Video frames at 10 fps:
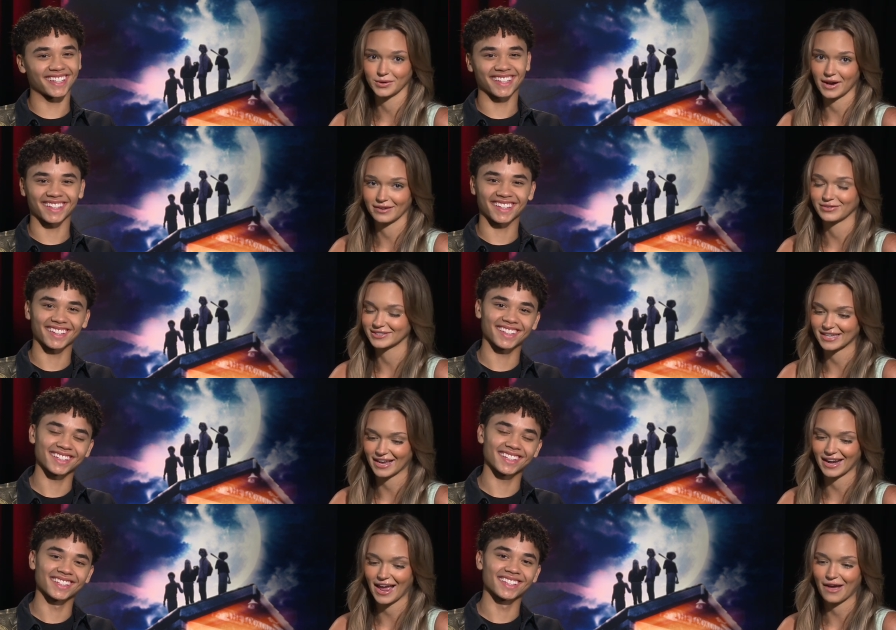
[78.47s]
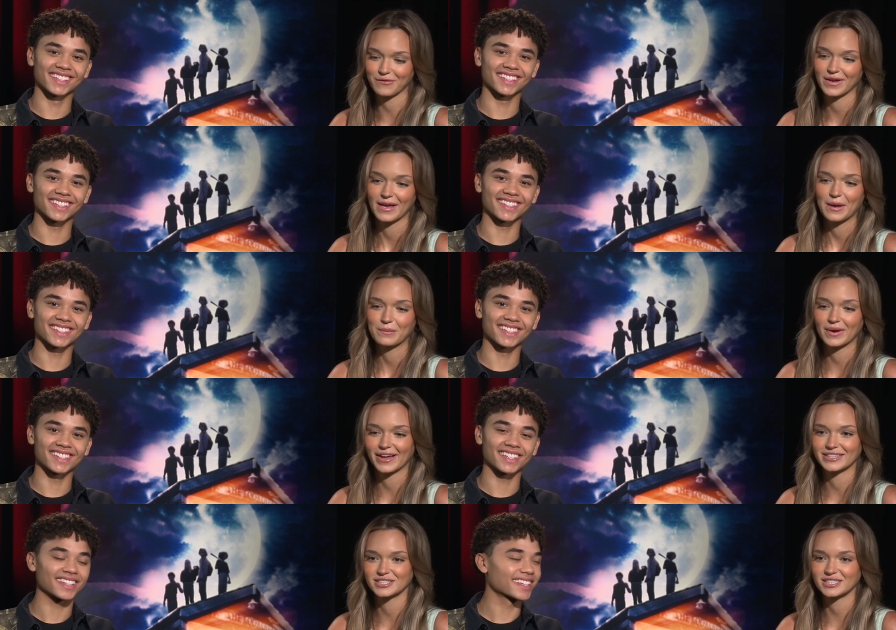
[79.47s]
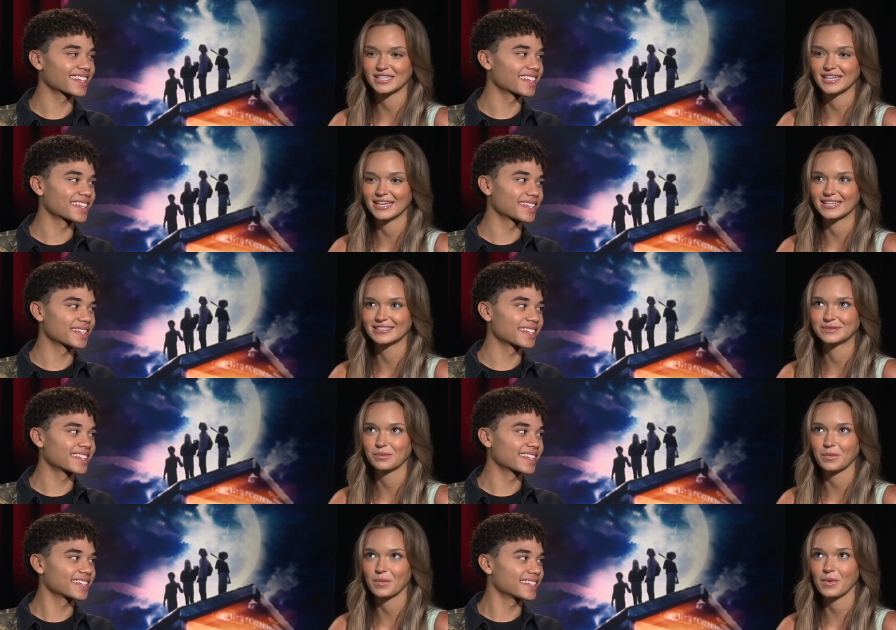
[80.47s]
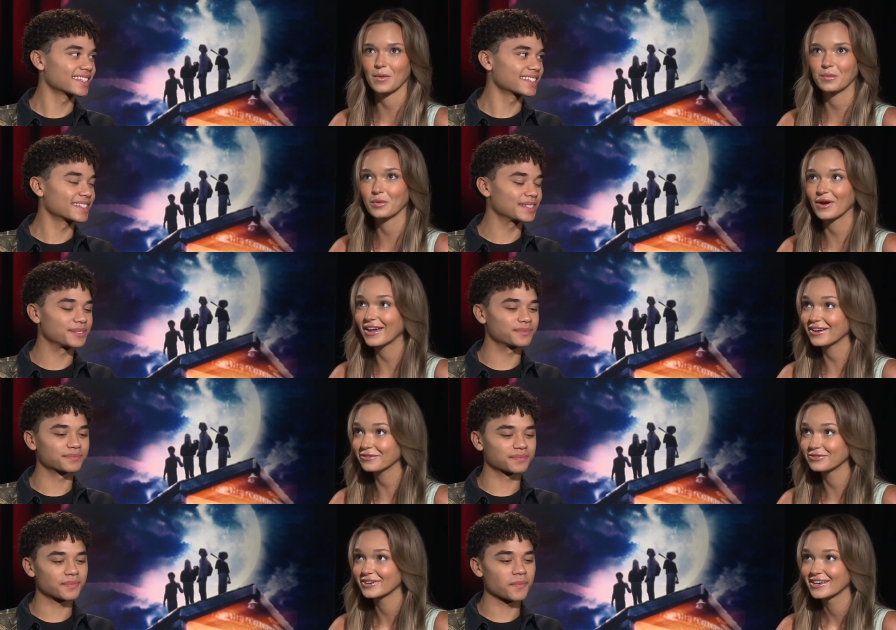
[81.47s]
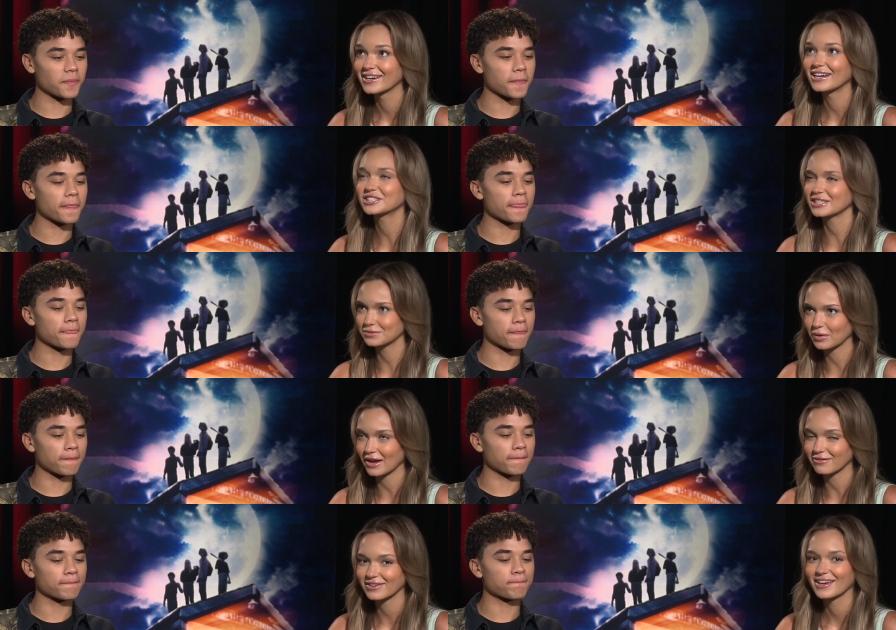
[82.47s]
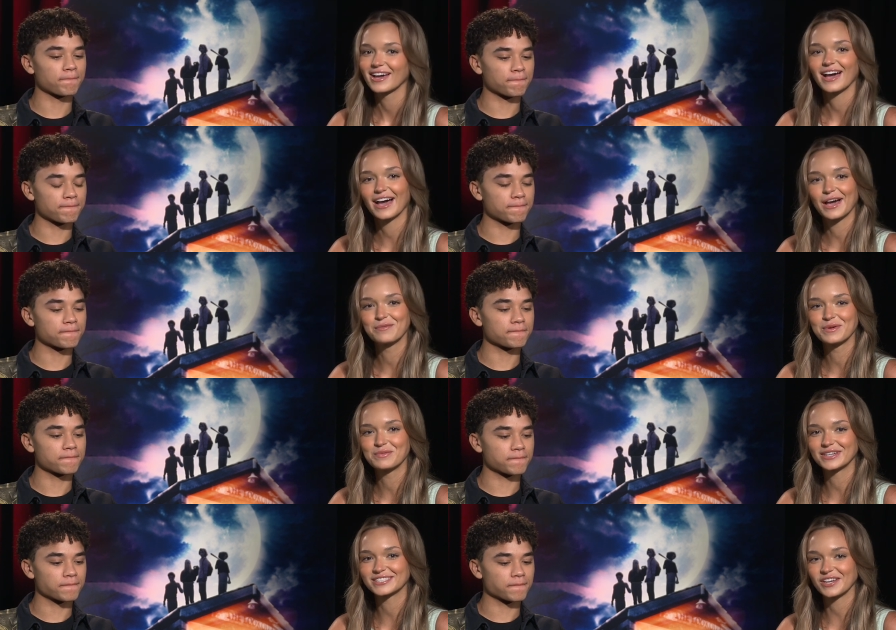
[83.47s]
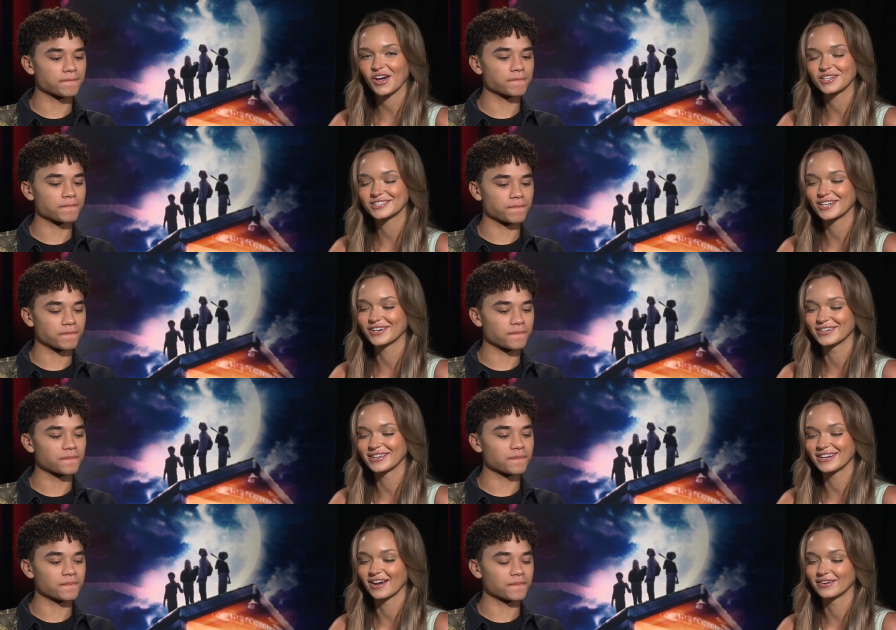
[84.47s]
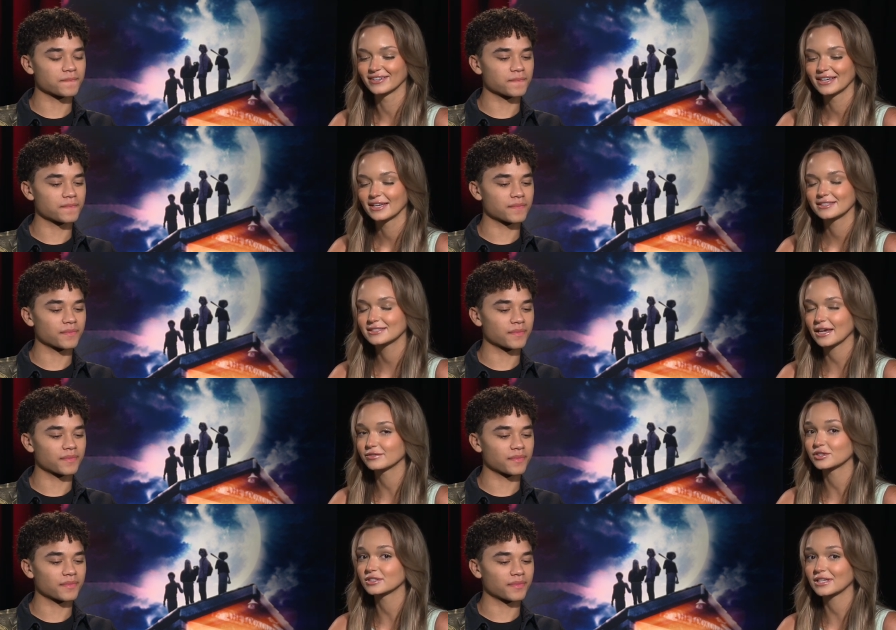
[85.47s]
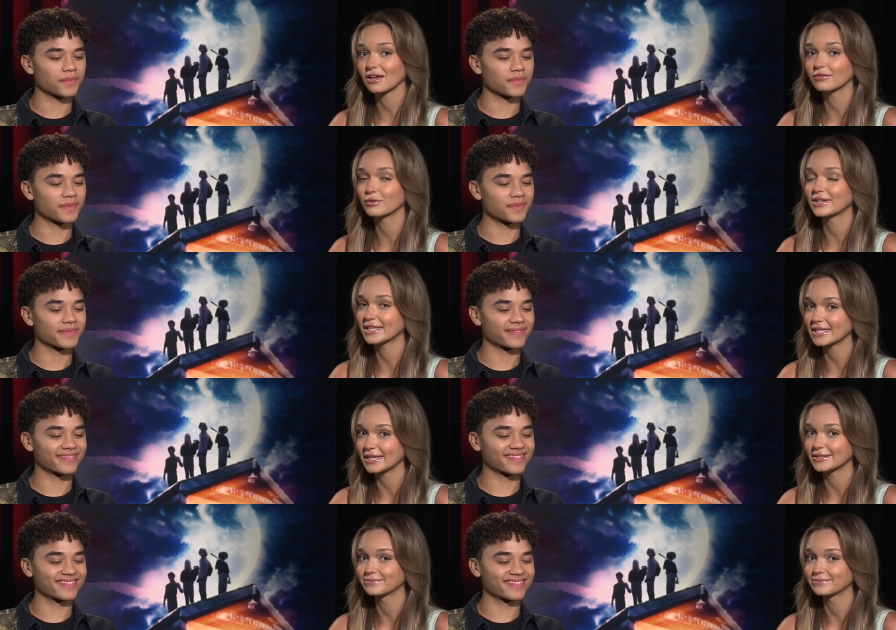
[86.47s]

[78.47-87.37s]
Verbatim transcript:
Speaker 1: great for the second half, but she is brave. She's brave, um, but she also, you know, saves herself when needed.